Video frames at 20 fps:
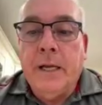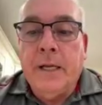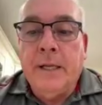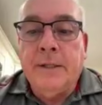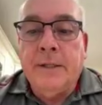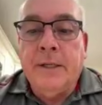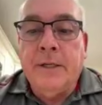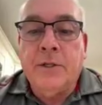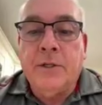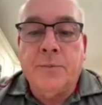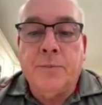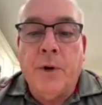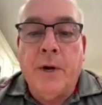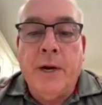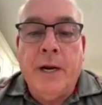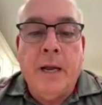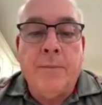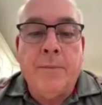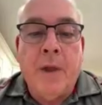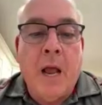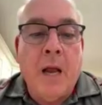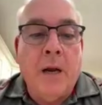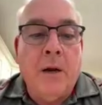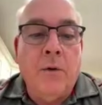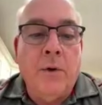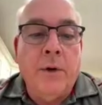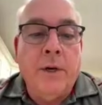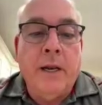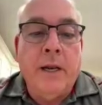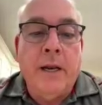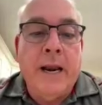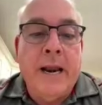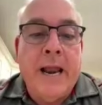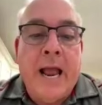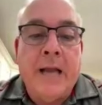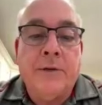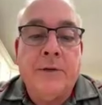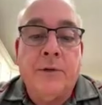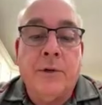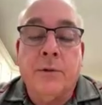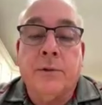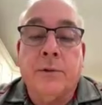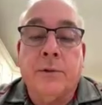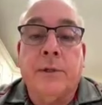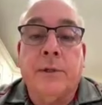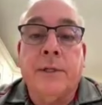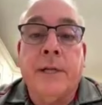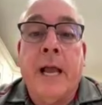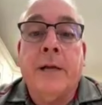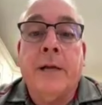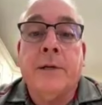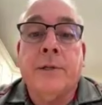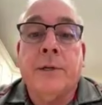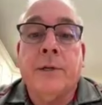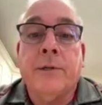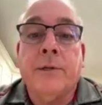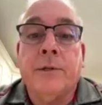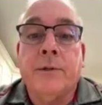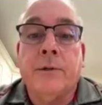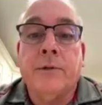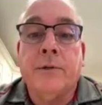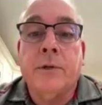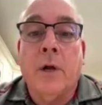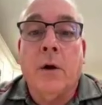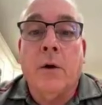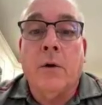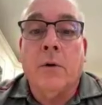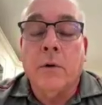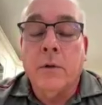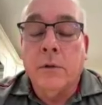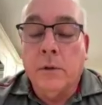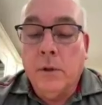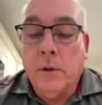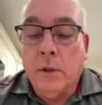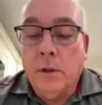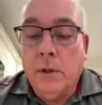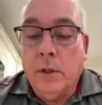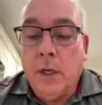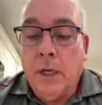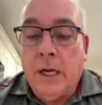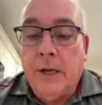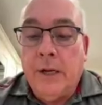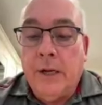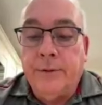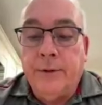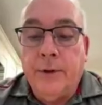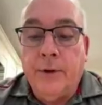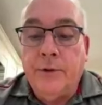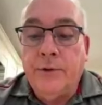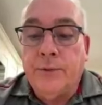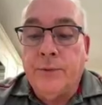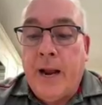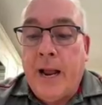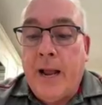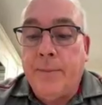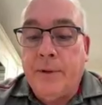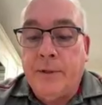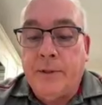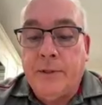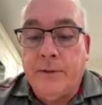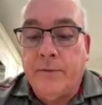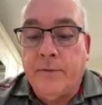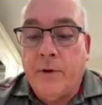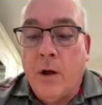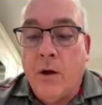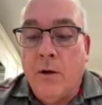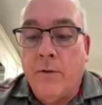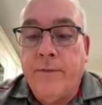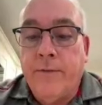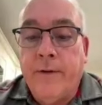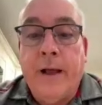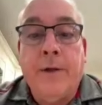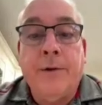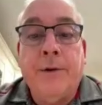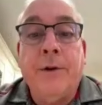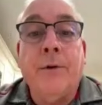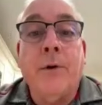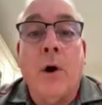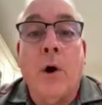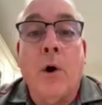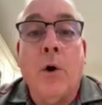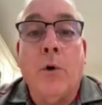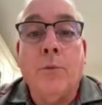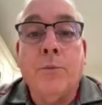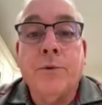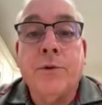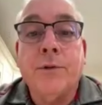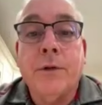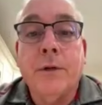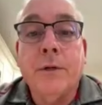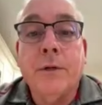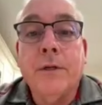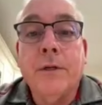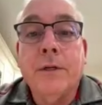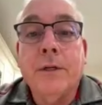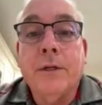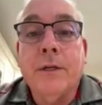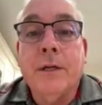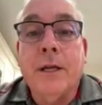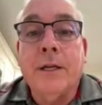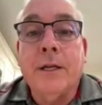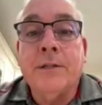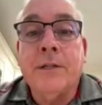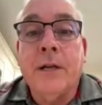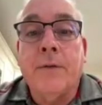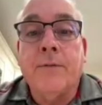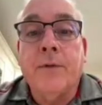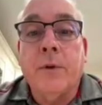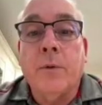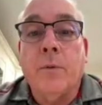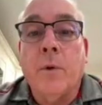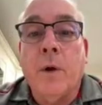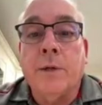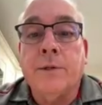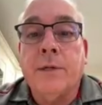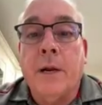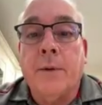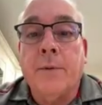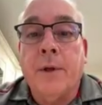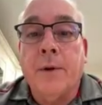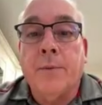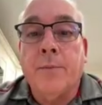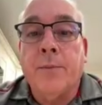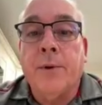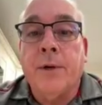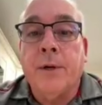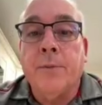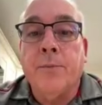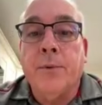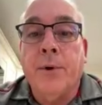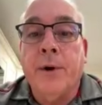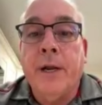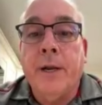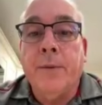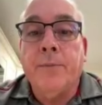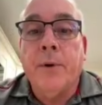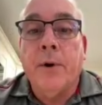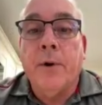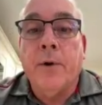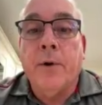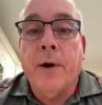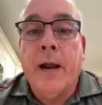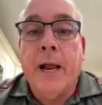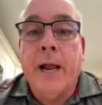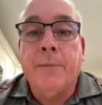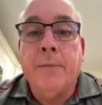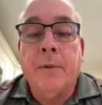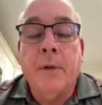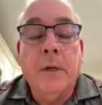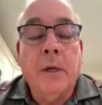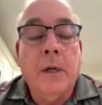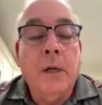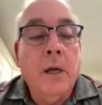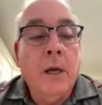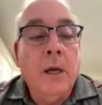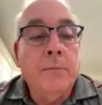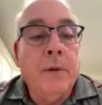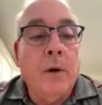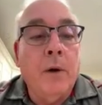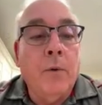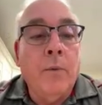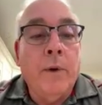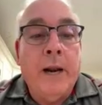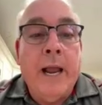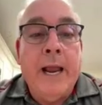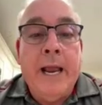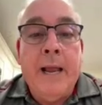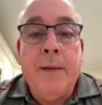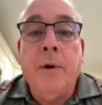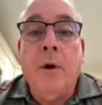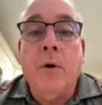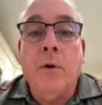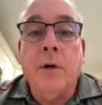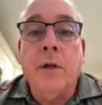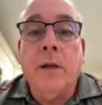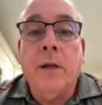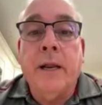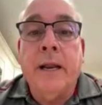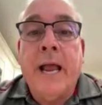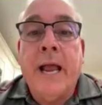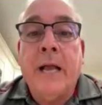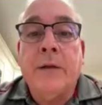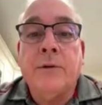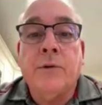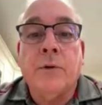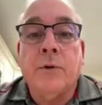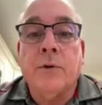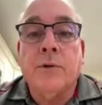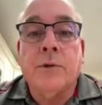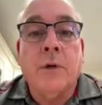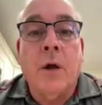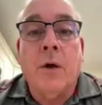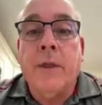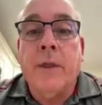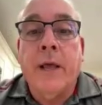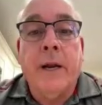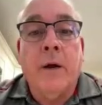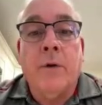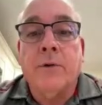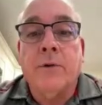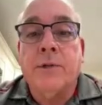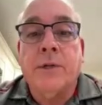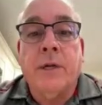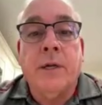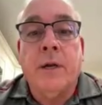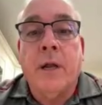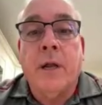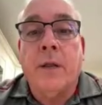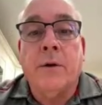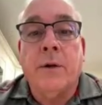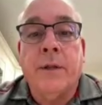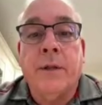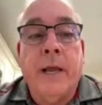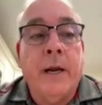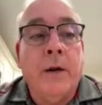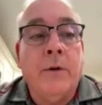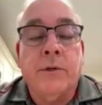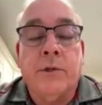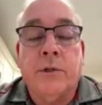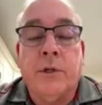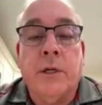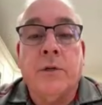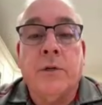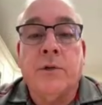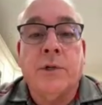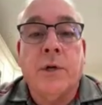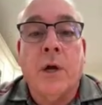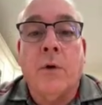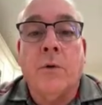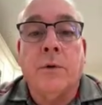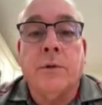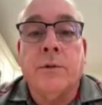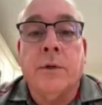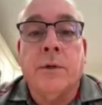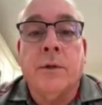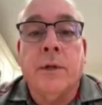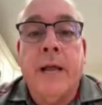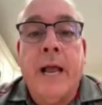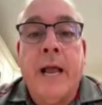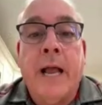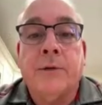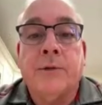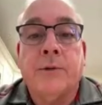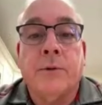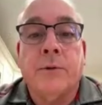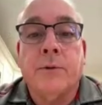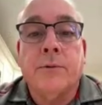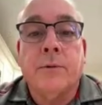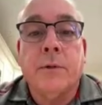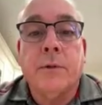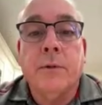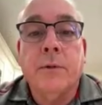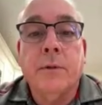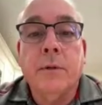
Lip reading: This spring, I'm not going to the nationals in Texas, and so those rabbits have all found new homes, except for the ones that I'm going to put in the breeding program. But when I am going to the national show, they don't see a show until the nationals.